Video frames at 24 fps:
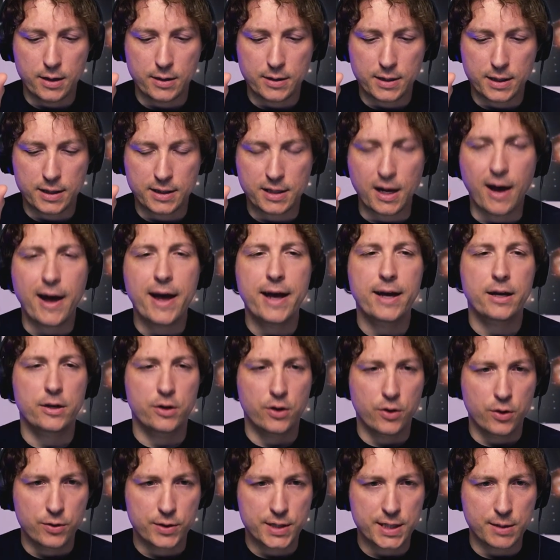to
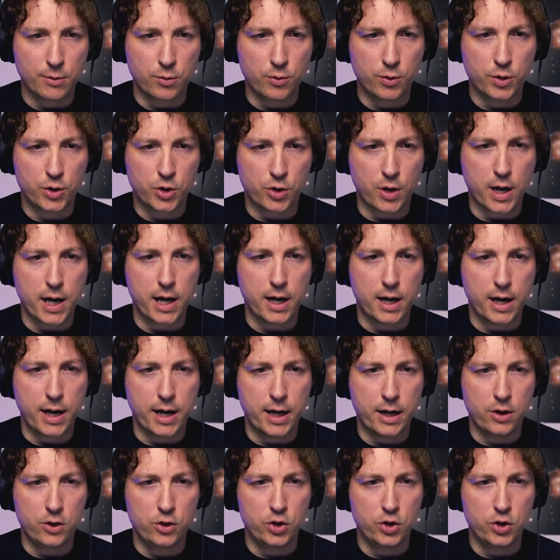diagnose someone with dry eye,